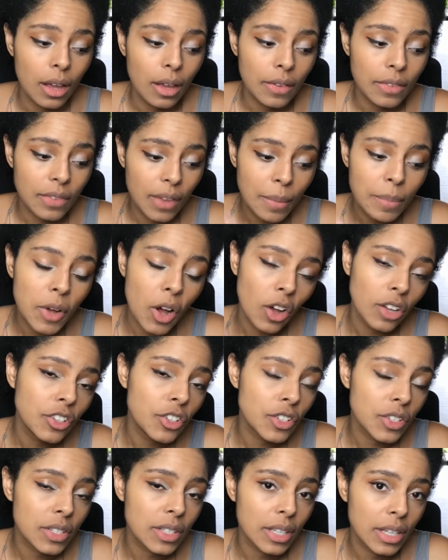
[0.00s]

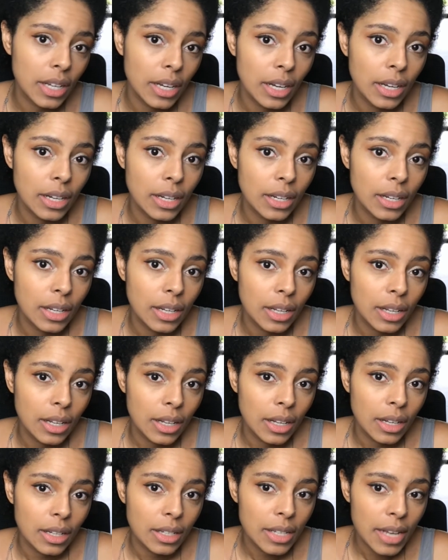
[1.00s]
subconsciously
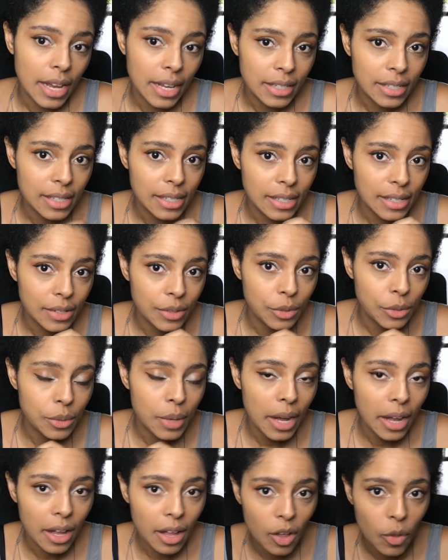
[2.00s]
tends to
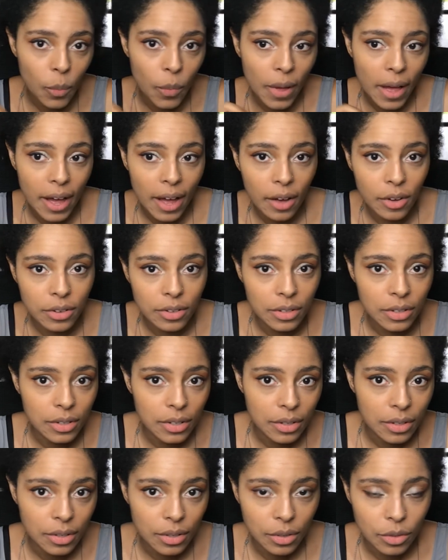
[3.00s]
help out
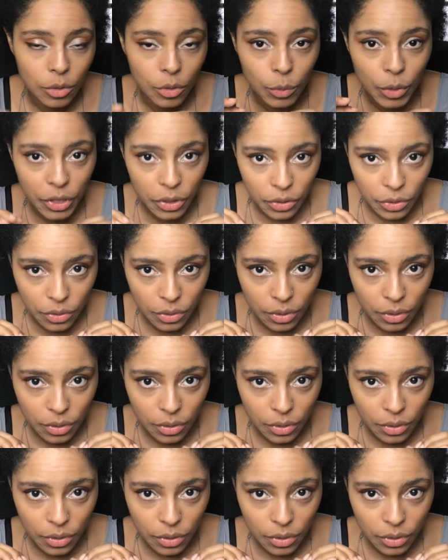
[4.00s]
with